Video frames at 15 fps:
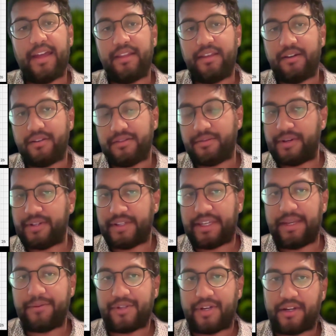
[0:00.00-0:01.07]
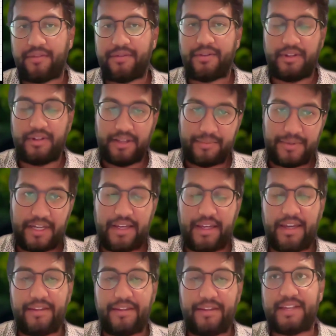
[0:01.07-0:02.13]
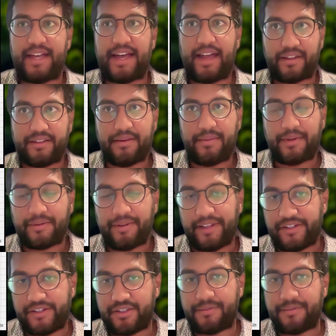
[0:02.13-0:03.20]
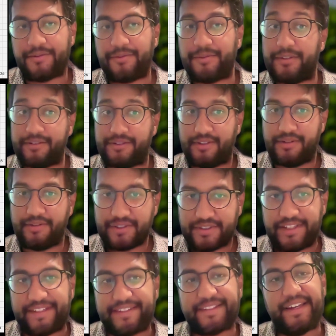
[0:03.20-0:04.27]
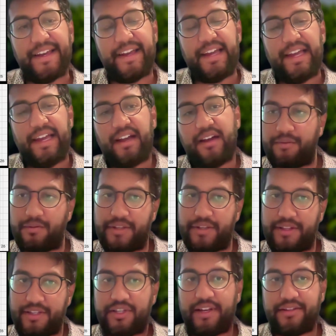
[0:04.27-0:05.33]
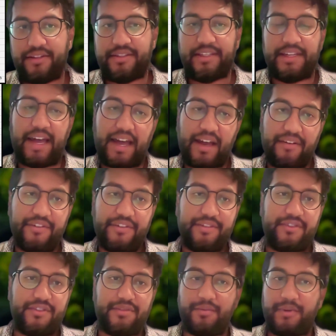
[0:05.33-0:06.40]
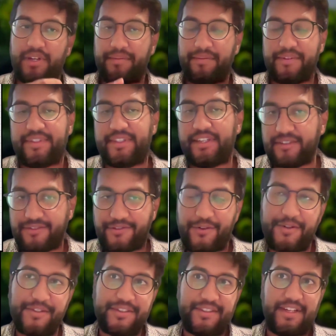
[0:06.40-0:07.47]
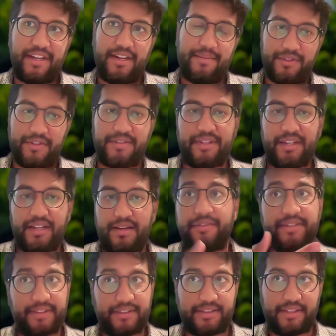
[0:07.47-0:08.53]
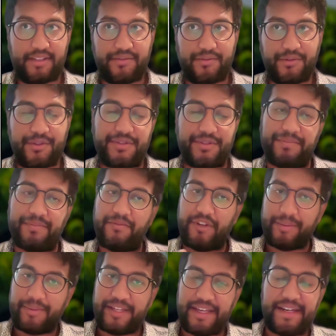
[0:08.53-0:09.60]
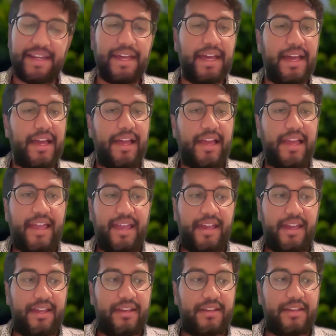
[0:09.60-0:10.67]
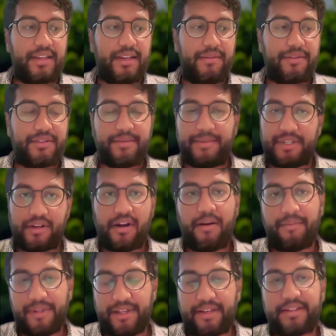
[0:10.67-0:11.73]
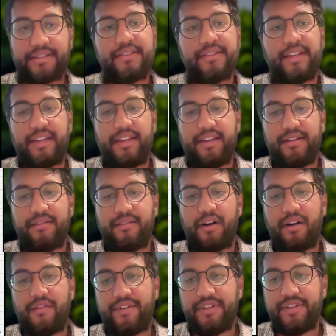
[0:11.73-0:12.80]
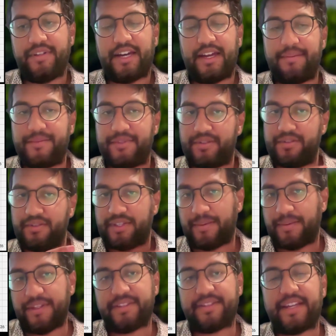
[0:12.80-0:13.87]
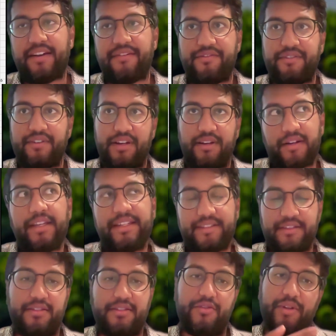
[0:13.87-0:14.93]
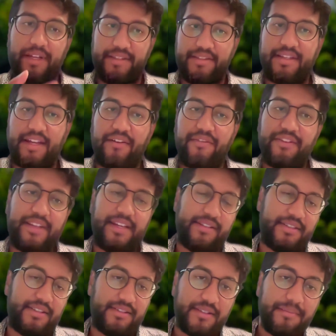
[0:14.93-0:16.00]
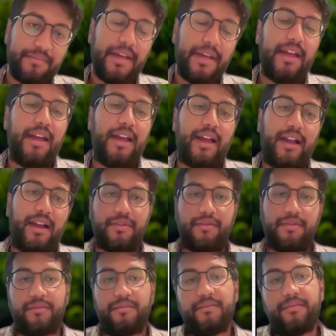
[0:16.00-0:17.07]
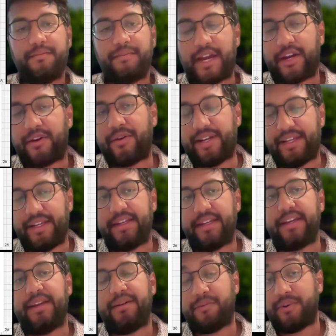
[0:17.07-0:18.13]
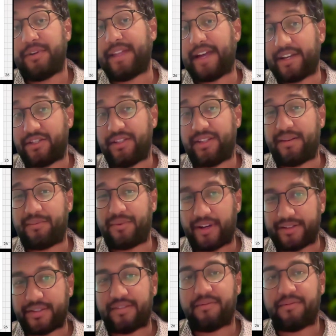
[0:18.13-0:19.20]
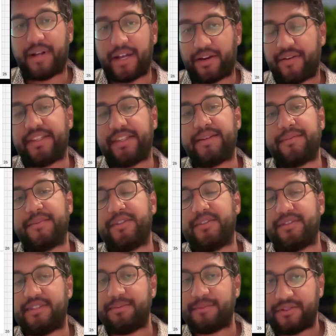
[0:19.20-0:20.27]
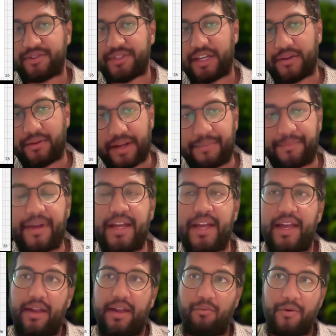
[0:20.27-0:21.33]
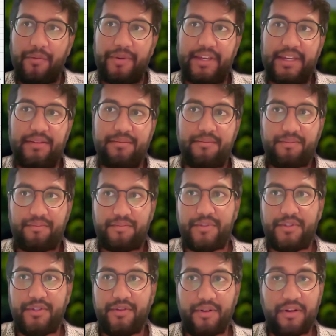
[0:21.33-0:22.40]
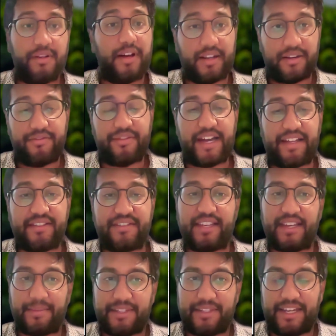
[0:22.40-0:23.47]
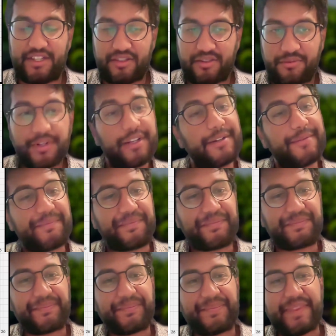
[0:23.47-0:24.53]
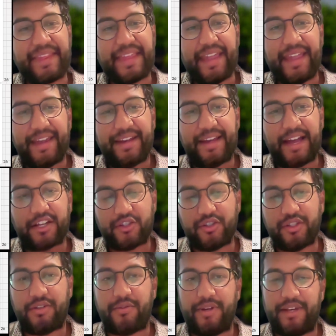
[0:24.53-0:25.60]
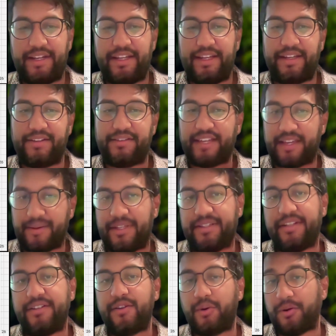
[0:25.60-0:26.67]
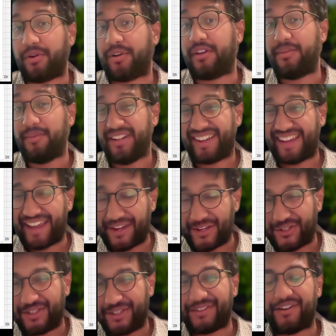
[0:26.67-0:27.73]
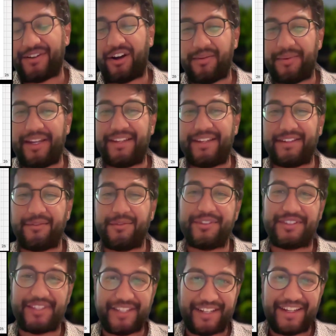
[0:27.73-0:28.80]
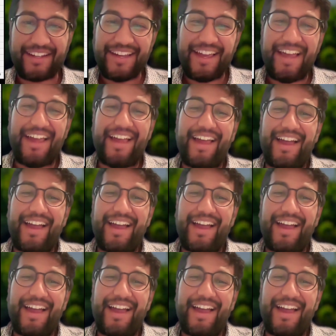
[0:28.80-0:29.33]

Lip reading: And they also wanted to keep track of their alumni and those academic relationships with those universities. So one of the challenges they have is just working with Salesforce, which is they're using the Salesforce free plan. And it was a bit complex. And oftentimes some of the staff, it's not easy to train staff in that system. So migrating, and we're in actually that process of migrating them to a simpler CRM where we can do a lot of that segmentation work and actually creating segmented donor communications and automating the receipting.